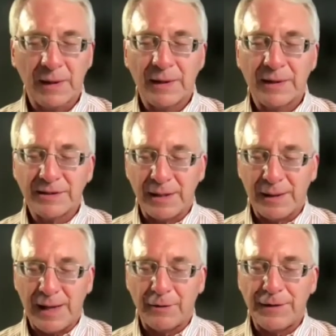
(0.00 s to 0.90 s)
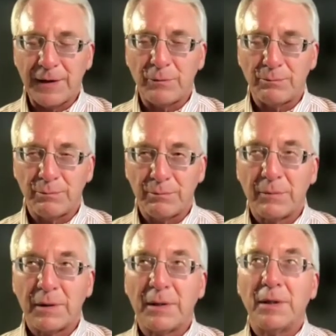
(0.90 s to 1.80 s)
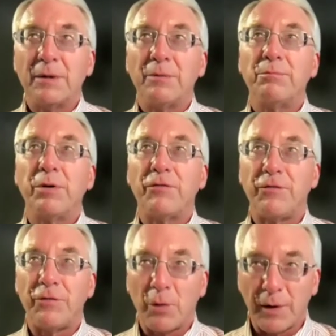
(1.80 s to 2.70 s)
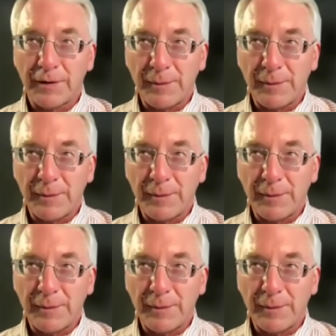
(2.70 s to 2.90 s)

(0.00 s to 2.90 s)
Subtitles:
so I don't think before the